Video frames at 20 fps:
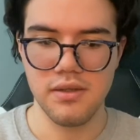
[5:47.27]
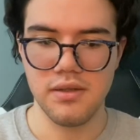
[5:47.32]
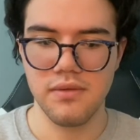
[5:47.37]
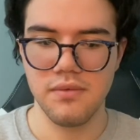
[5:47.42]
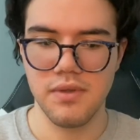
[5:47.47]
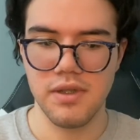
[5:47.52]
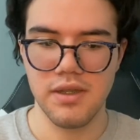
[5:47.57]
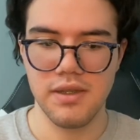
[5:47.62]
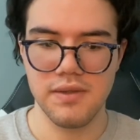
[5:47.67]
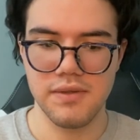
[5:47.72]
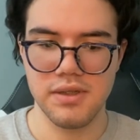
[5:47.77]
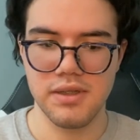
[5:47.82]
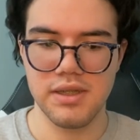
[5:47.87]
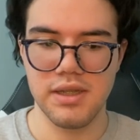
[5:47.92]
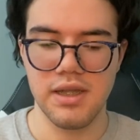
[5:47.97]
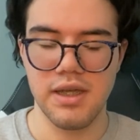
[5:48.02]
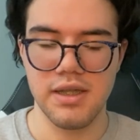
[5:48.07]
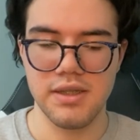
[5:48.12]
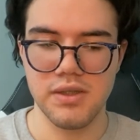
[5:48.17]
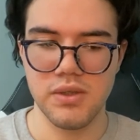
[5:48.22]
when I was in
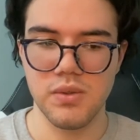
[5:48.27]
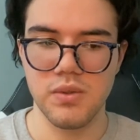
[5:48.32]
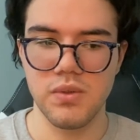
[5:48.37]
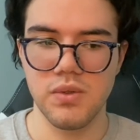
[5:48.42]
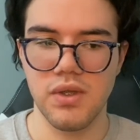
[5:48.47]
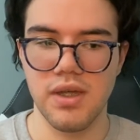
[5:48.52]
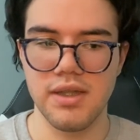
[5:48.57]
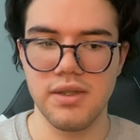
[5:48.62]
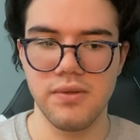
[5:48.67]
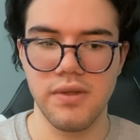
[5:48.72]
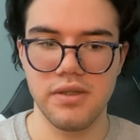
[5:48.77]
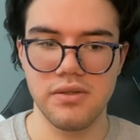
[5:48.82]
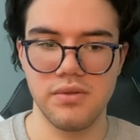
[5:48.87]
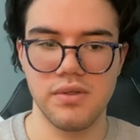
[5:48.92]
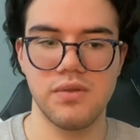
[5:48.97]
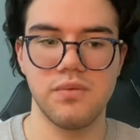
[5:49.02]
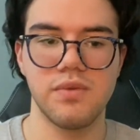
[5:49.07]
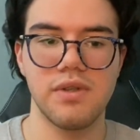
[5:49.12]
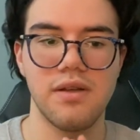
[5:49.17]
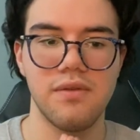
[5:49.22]
high school. I
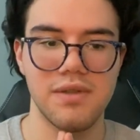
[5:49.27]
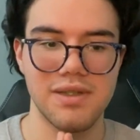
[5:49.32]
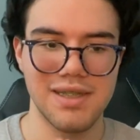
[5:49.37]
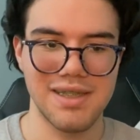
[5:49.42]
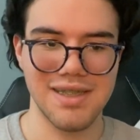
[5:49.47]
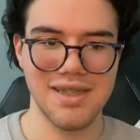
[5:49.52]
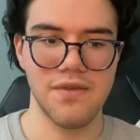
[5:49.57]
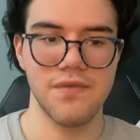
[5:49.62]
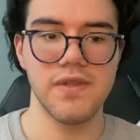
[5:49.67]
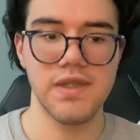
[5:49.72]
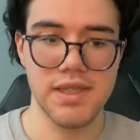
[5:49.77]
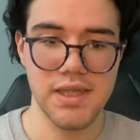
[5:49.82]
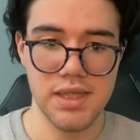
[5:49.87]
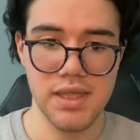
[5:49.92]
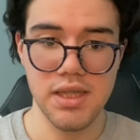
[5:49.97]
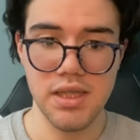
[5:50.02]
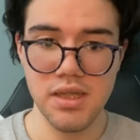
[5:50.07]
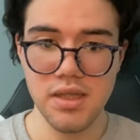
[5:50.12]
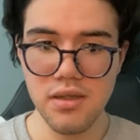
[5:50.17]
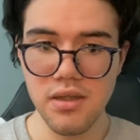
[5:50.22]
graduated when I was
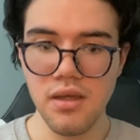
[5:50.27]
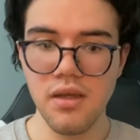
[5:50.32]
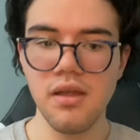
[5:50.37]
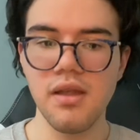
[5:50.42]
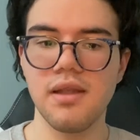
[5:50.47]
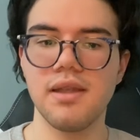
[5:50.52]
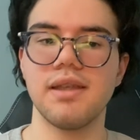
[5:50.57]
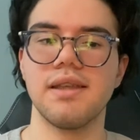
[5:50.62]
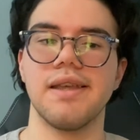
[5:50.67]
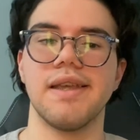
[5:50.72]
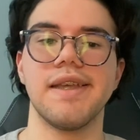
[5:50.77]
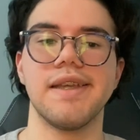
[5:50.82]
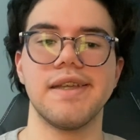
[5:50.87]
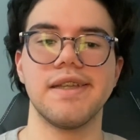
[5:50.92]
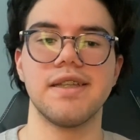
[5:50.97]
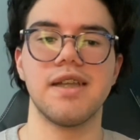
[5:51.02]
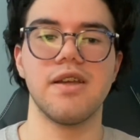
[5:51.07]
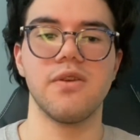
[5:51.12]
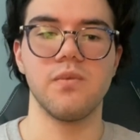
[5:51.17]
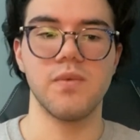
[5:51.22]
17
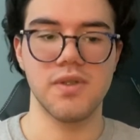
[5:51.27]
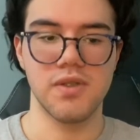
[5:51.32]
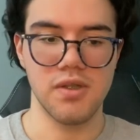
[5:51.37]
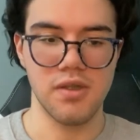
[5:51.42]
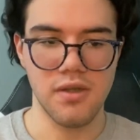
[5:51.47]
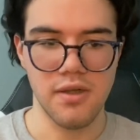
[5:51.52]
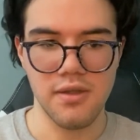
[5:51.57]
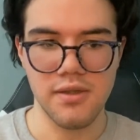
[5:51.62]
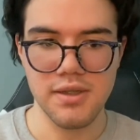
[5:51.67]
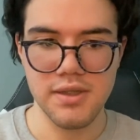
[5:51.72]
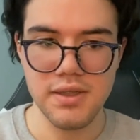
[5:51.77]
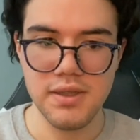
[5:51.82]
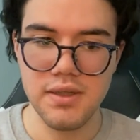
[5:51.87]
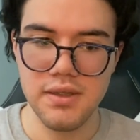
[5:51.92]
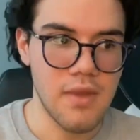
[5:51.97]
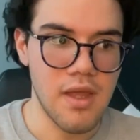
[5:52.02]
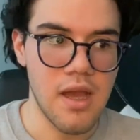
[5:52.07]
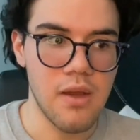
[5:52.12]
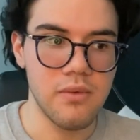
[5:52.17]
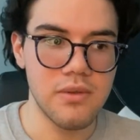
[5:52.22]
and I went to college.
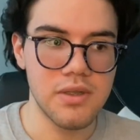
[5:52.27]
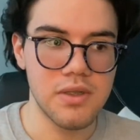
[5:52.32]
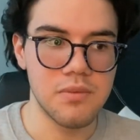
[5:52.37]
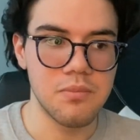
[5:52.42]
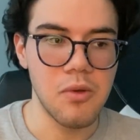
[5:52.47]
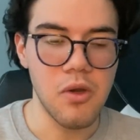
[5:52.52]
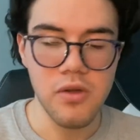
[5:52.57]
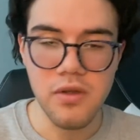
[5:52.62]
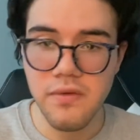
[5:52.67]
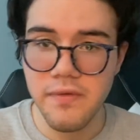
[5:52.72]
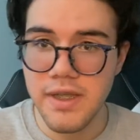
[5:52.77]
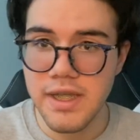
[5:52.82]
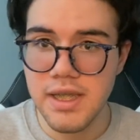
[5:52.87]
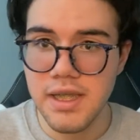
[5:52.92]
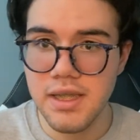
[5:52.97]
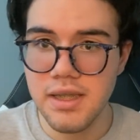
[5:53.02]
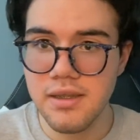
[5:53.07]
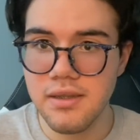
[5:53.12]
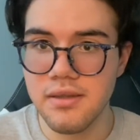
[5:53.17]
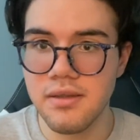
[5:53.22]
I was
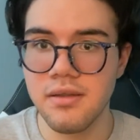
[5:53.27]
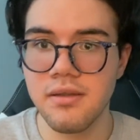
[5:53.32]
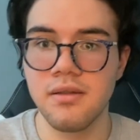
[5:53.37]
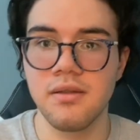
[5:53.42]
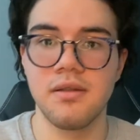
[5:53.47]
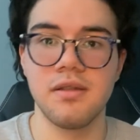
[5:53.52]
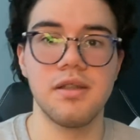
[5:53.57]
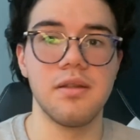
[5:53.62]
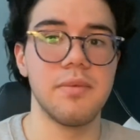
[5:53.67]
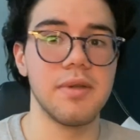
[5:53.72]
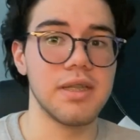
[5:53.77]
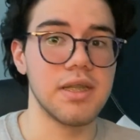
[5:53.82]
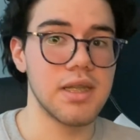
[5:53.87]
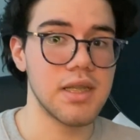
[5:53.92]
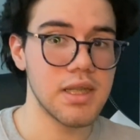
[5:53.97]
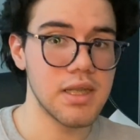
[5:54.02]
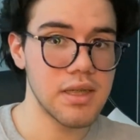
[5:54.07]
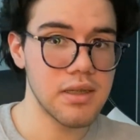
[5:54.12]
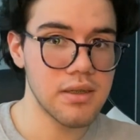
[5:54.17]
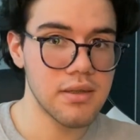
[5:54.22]
motivated in the
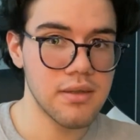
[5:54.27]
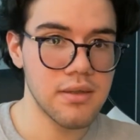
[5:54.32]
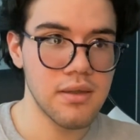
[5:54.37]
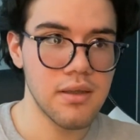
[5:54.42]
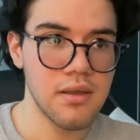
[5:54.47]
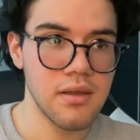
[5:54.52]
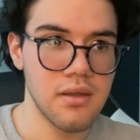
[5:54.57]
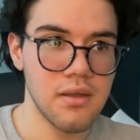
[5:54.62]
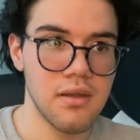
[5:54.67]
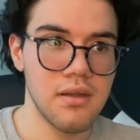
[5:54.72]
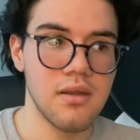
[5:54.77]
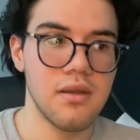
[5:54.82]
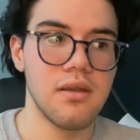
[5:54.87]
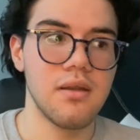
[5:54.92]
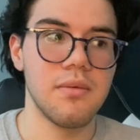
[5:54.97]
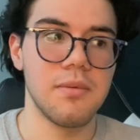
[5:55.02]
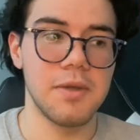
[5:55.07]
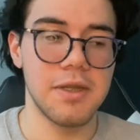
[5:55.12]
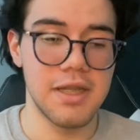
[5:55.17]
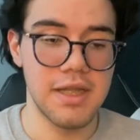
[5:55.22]
beginning,
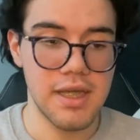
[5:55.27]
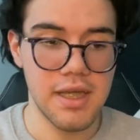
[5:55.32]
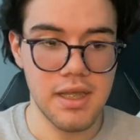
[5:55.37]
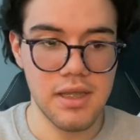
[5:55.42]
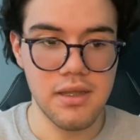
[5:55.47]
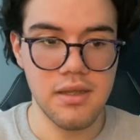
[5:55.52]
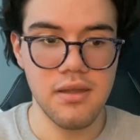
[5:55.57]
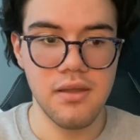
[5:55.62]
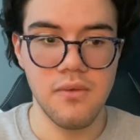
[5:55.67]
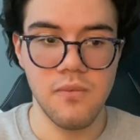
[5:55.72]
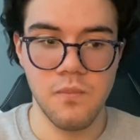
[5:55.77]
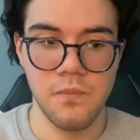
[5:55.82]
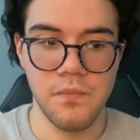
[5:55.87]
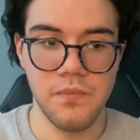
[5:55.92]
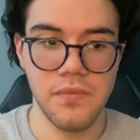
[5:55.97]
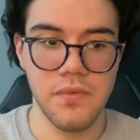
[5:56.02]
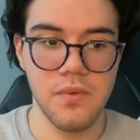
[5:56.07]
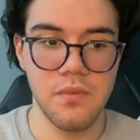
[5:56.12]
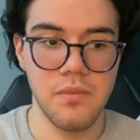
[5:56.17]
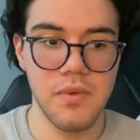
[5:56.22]
but then
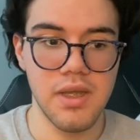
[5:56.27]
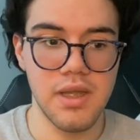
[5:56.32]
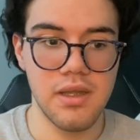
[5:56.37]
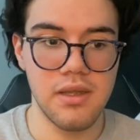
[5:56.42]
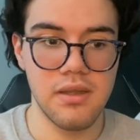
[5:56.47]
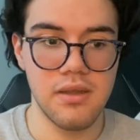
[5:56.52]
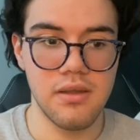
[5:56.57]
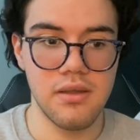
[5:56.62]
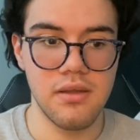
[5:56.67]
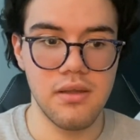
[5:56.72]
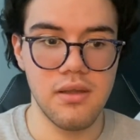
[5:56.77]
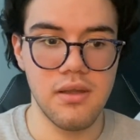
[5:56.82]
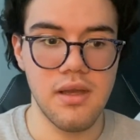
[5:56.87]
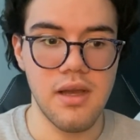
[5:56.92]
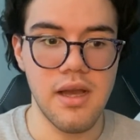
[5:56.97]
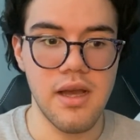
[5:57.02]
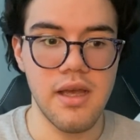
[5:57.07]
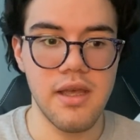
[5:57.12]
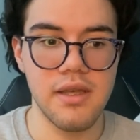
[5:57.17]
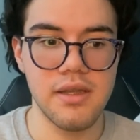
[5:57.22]
when
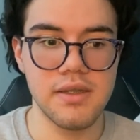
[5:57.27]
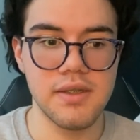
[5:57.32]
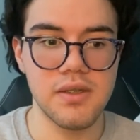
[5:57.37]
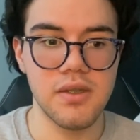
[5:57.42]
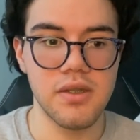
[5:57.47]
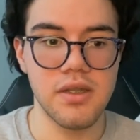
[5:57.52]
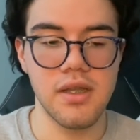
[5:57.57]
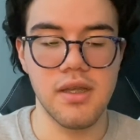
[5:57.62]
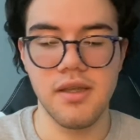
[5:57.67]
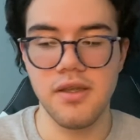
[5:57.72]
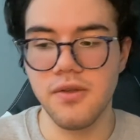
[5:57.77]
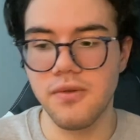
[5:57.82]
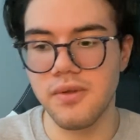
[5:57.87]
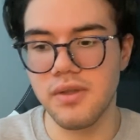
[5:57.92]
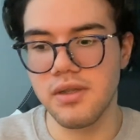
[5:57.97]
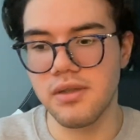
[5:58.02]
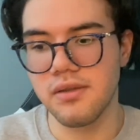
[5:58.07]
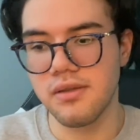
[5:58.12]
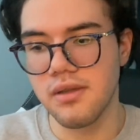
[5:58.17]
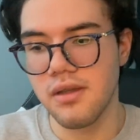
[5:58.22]
I started
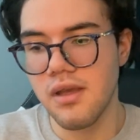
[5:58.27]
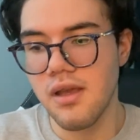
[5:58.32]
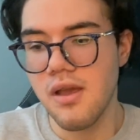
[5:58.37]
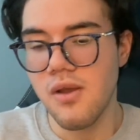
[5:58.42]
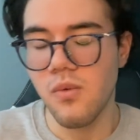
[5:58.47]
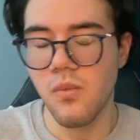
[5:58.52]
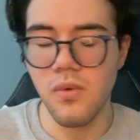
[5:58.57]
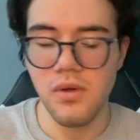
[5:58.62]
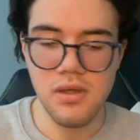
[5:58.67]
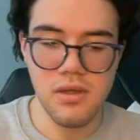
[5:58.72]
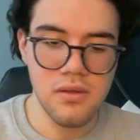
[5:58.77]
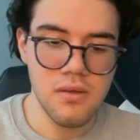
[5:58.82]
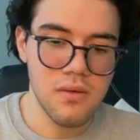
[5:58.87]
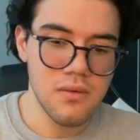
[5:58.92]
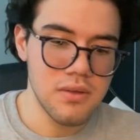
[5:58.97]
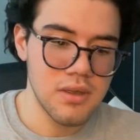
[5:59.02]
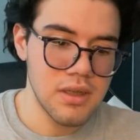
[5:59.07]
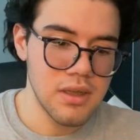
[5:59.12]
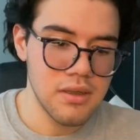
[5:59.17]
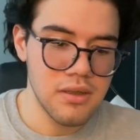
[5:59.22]
hearing One and
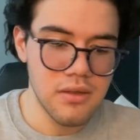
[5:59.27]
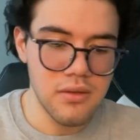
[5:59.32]
Only, Lil